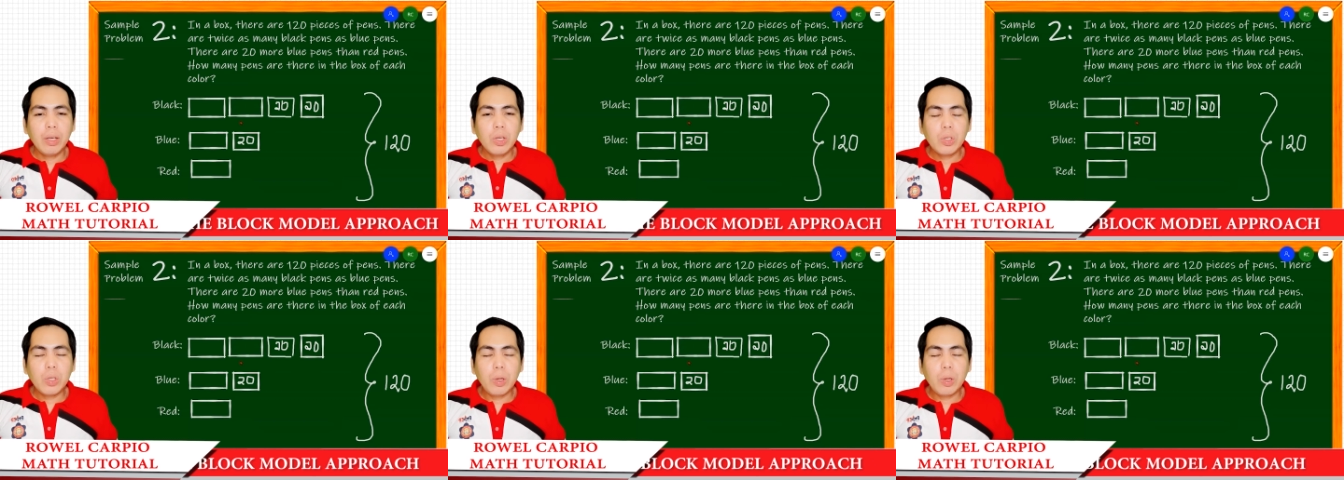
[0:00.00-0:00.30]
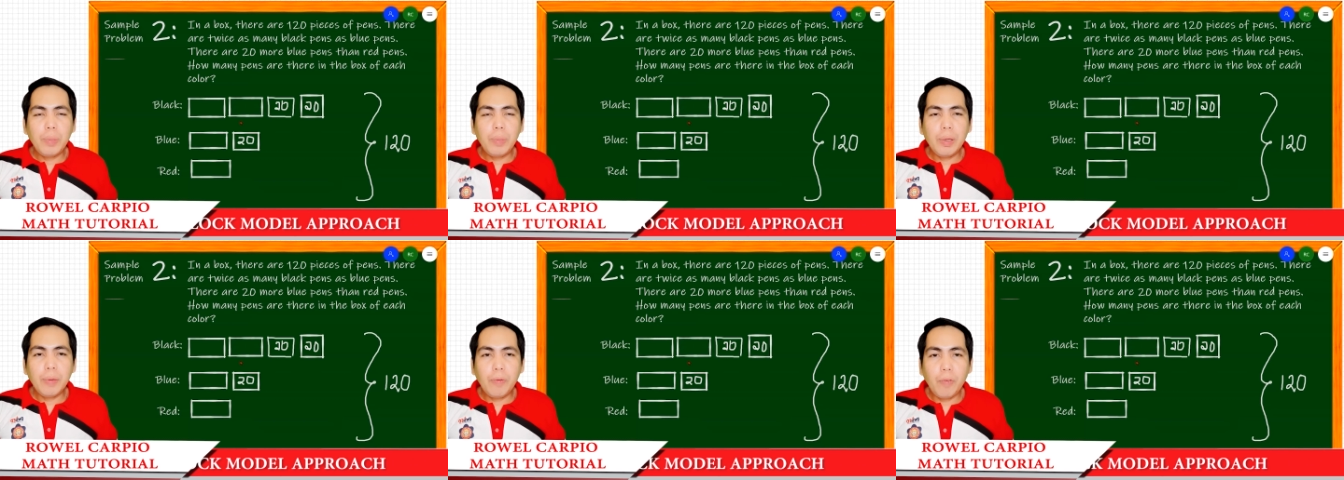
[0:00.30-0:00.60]
So
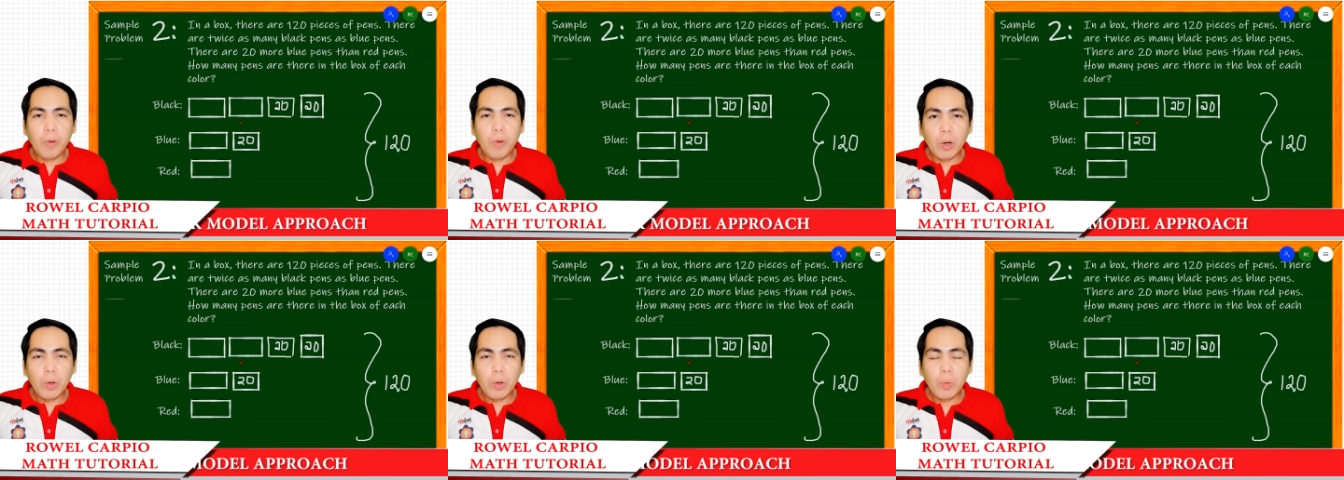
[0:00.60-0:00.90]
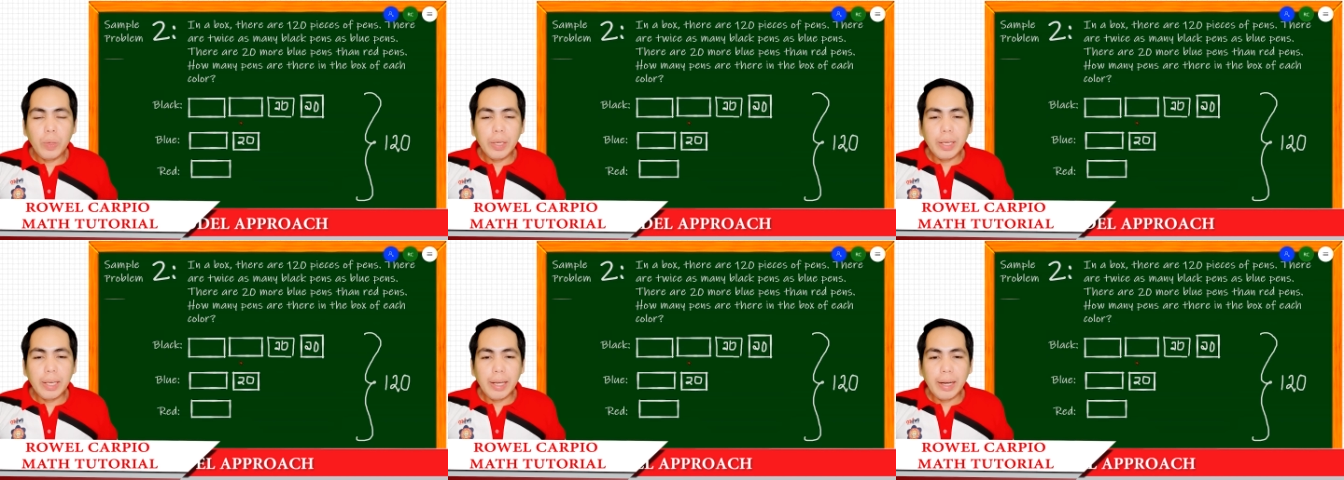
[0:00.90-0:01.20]
before
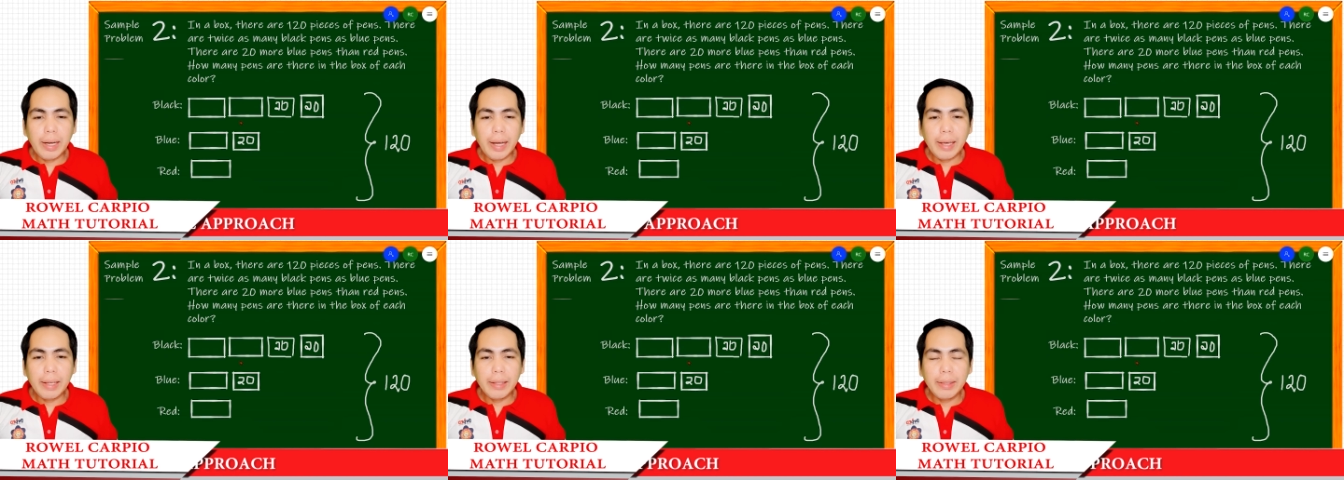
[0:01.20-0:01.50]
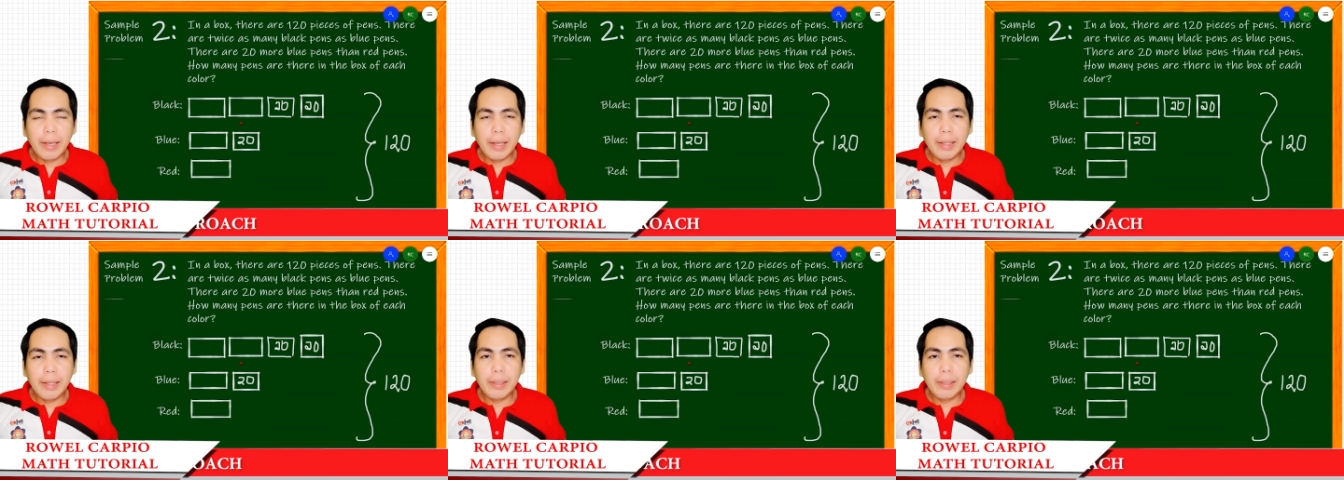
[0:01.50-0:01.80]
we can
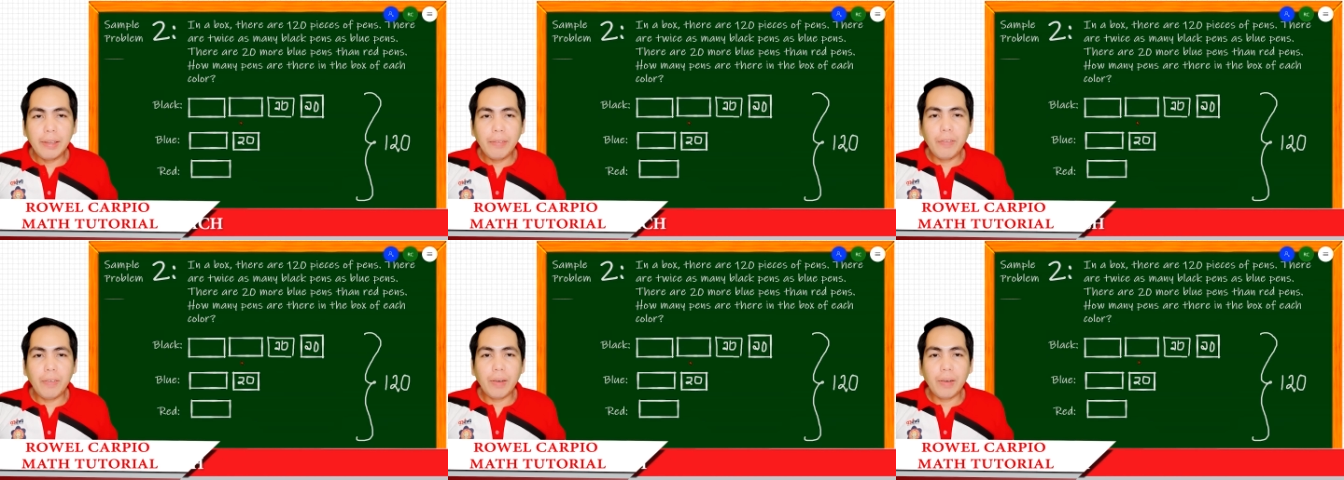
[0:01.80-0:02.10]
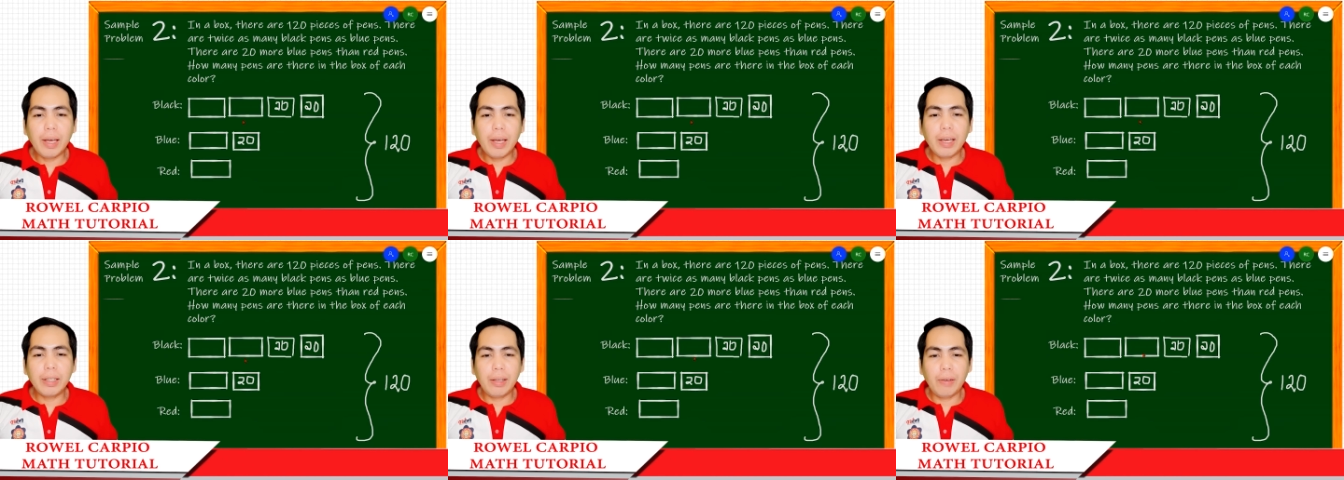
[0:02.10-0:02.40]

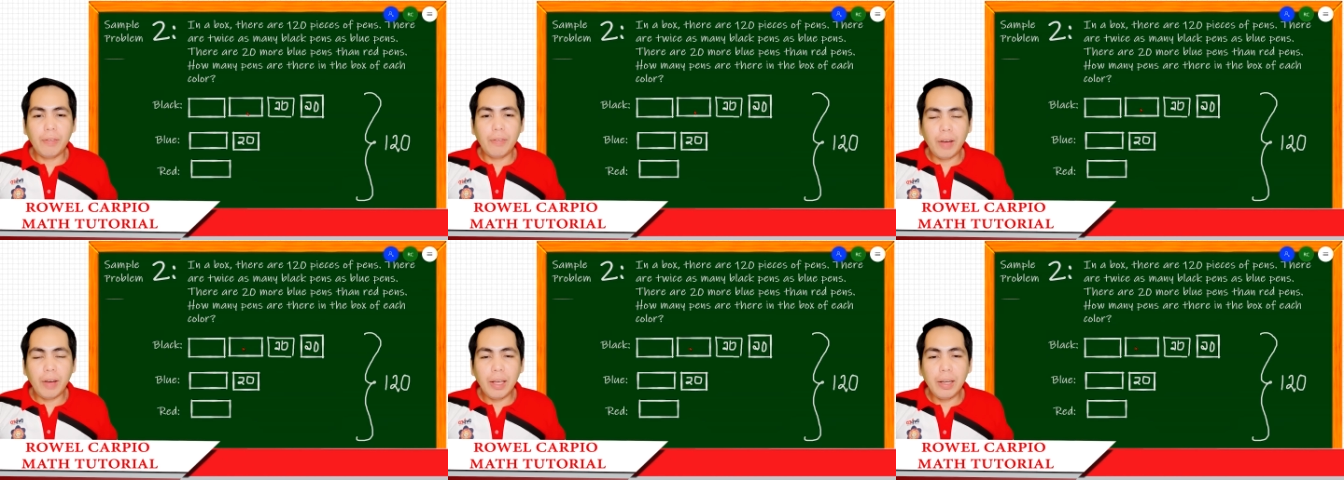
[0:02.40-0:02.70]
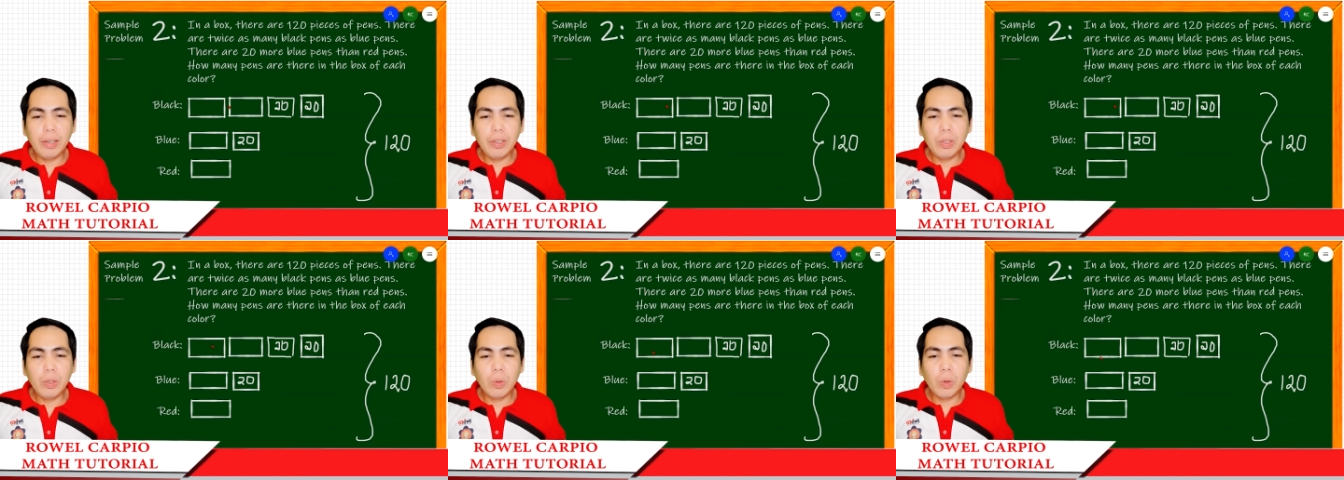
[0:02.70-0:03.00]
identify the
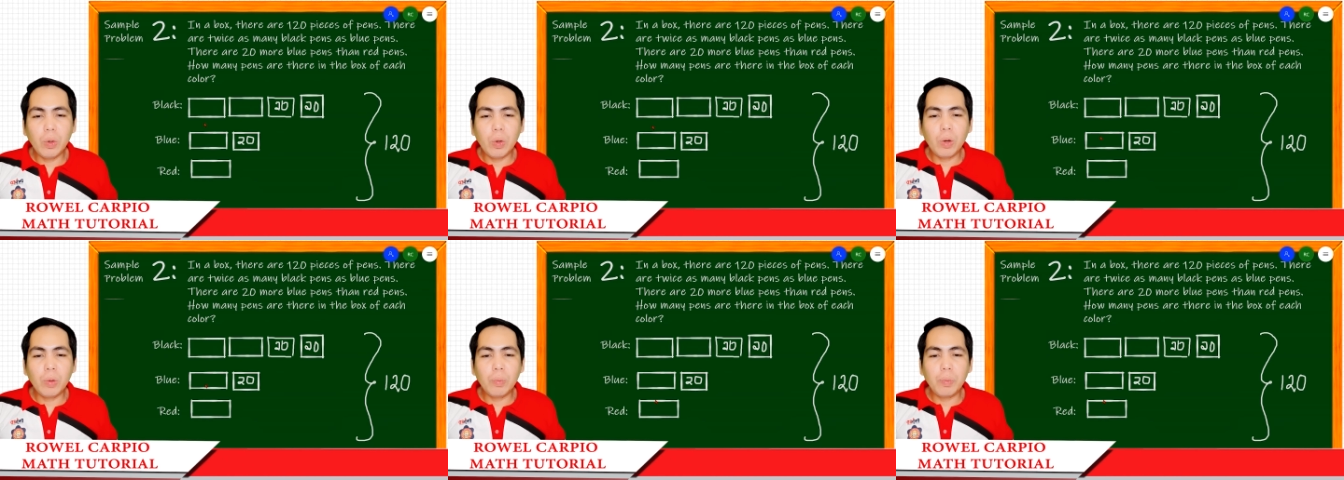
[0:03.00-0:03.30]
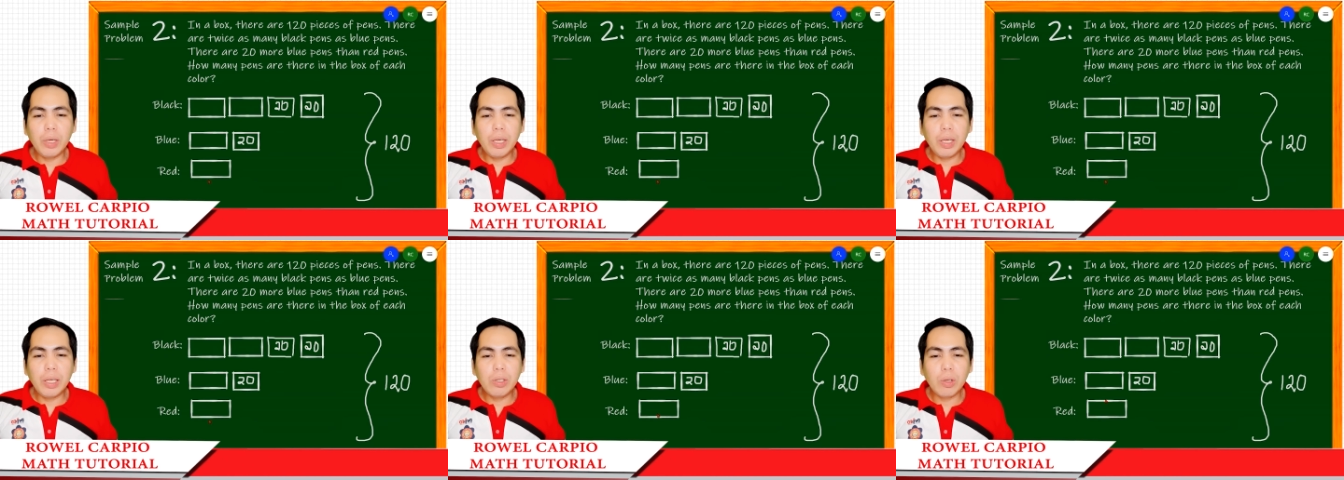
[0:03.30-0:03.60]
value of
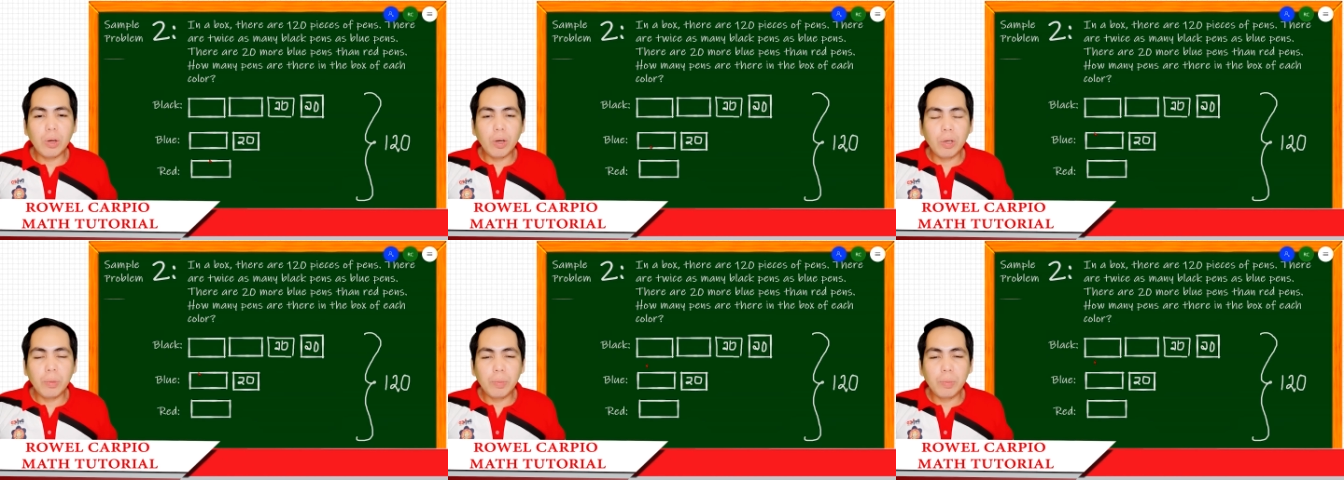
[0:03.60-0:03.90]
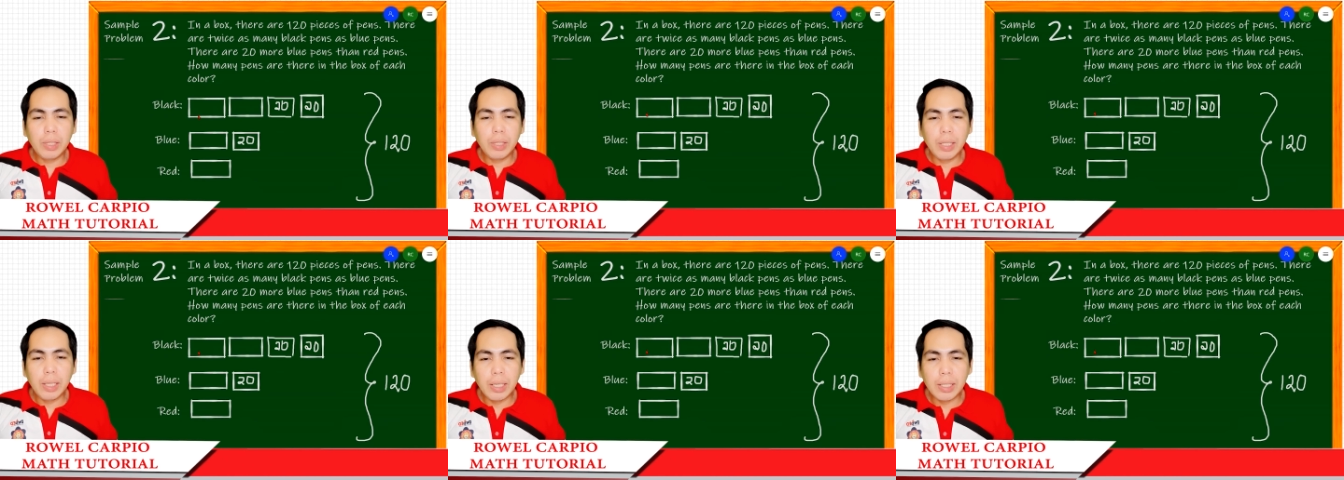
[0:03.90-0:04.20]
each
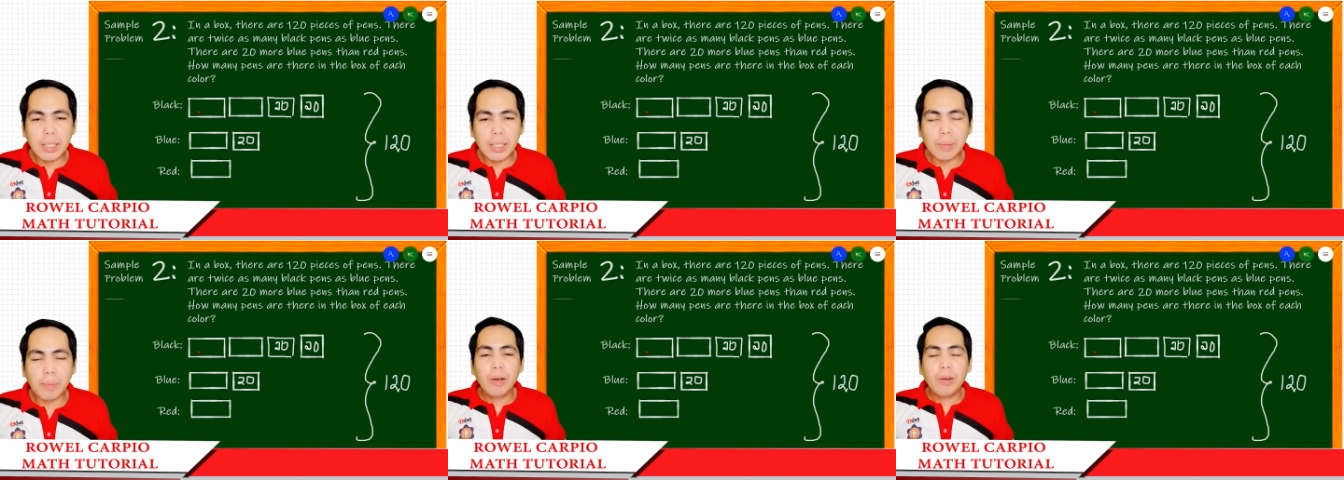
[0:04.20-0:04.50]
of these